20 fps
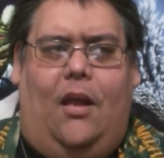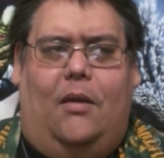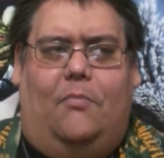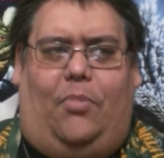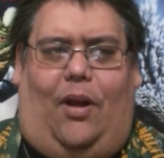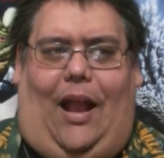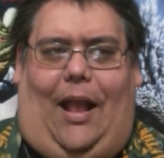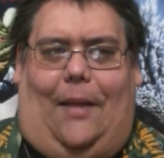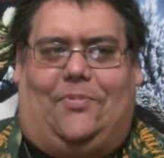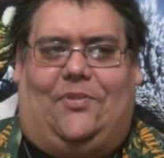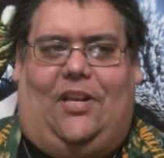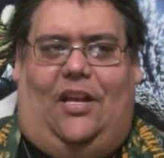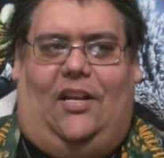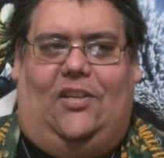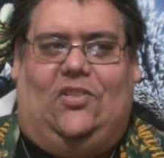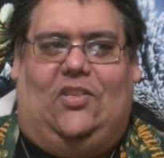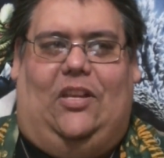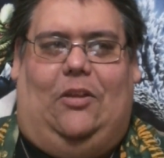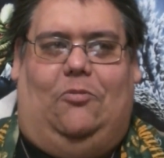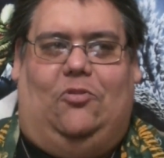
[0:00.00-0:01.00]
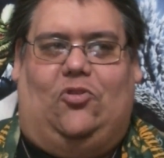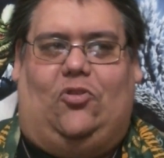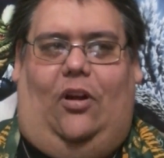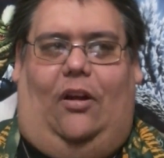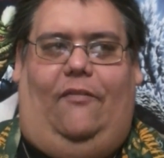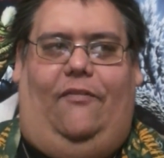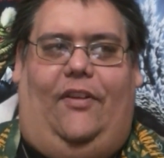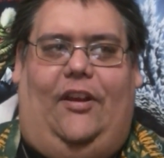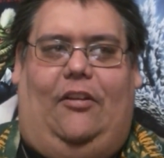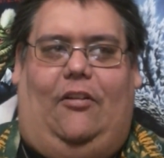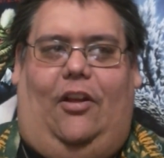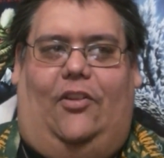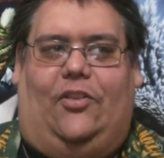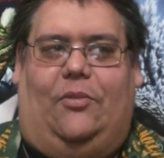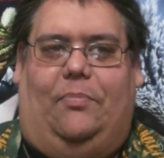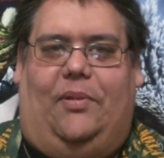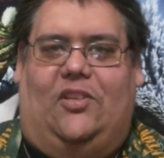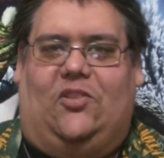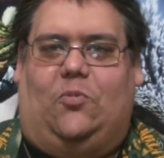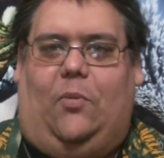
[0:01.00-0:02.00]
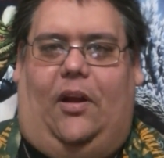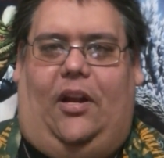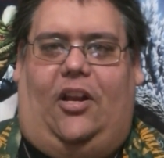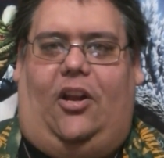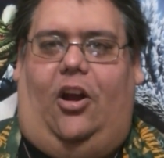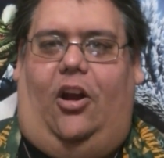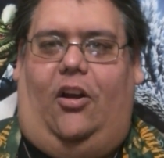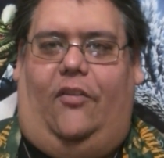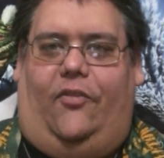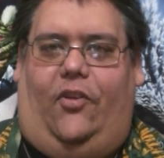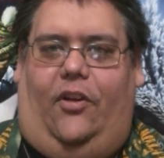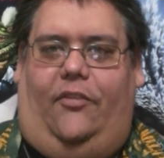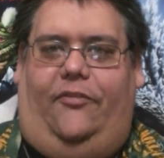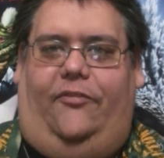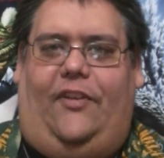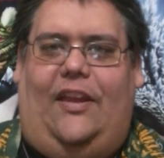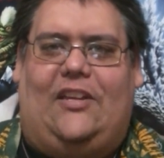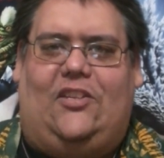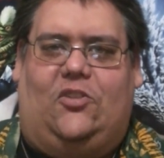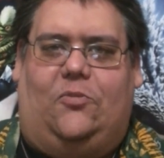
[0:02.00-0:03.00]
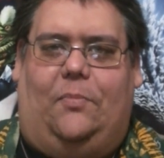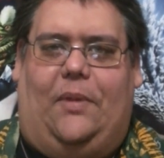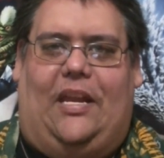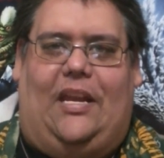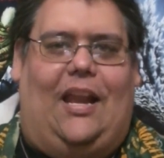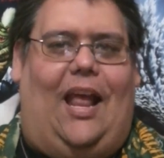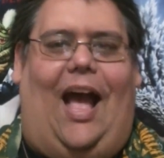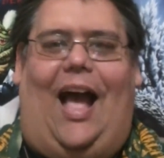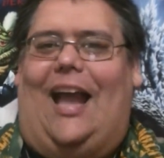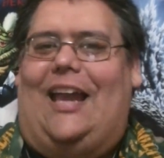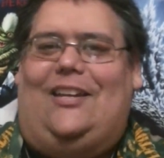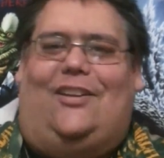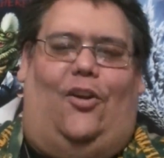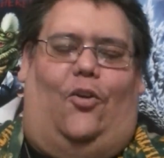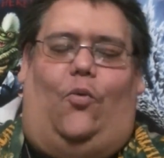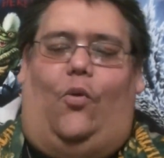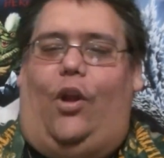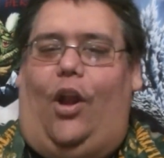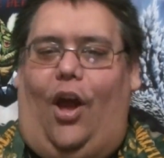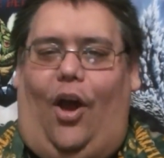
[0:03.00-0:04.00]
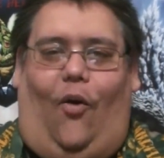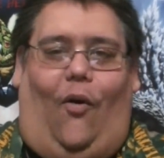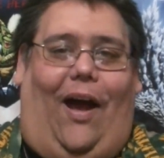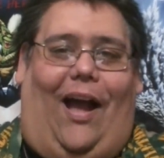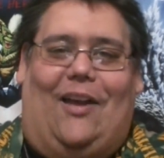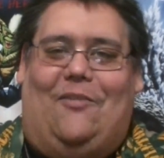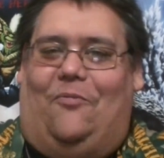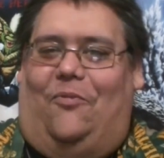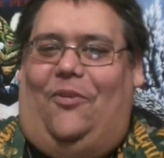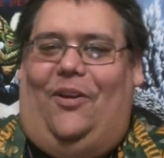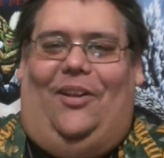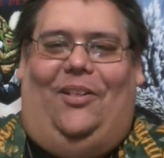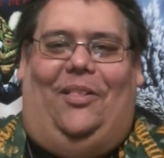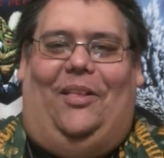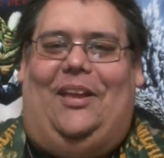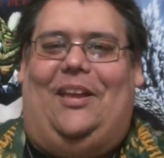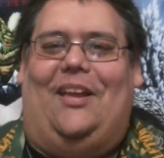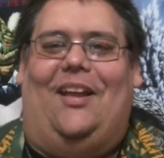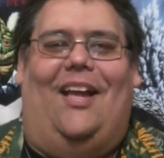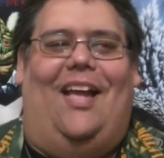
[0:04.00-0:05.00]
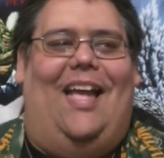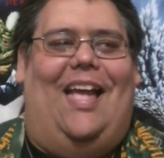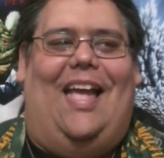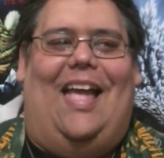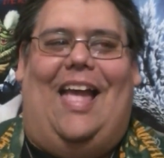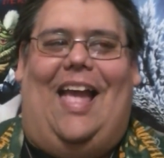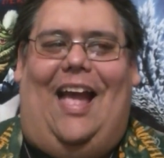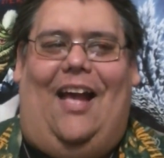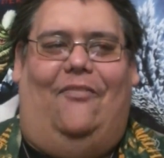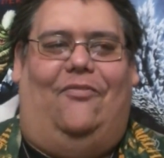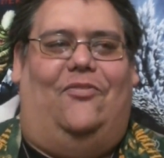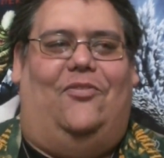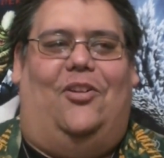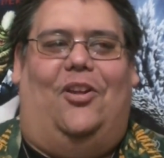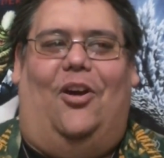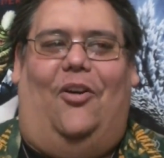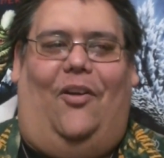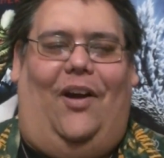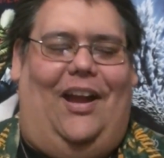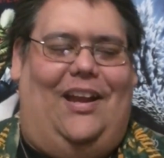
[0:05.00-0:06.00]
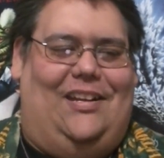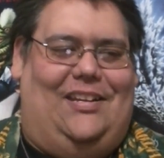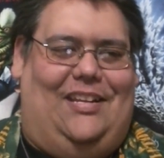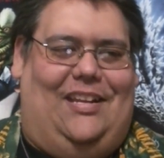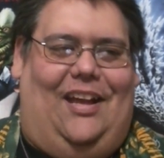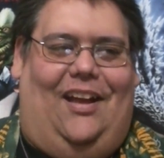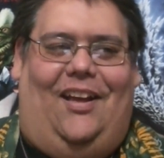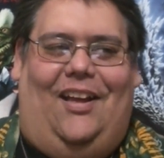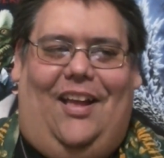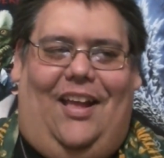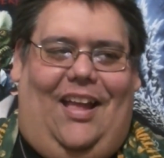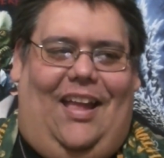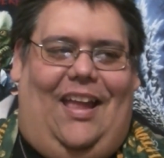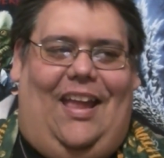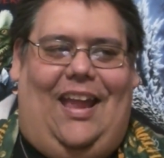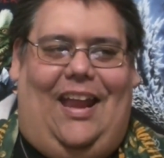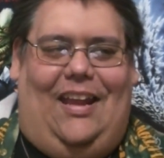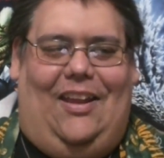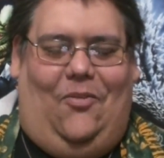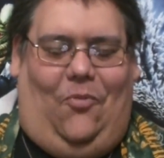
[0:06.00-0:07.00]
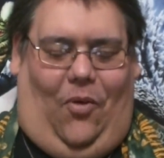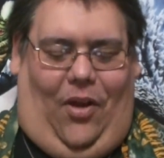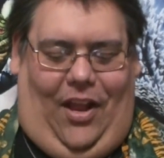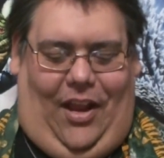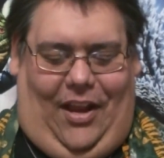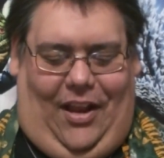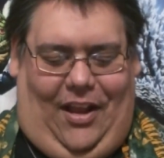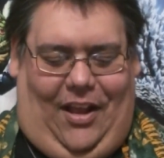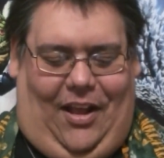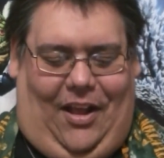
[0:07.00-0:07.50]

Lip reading: Perhaps, honestly, he was trying to figure out the best way to carve off face meat. I don't know. I really have no idea. Anyway,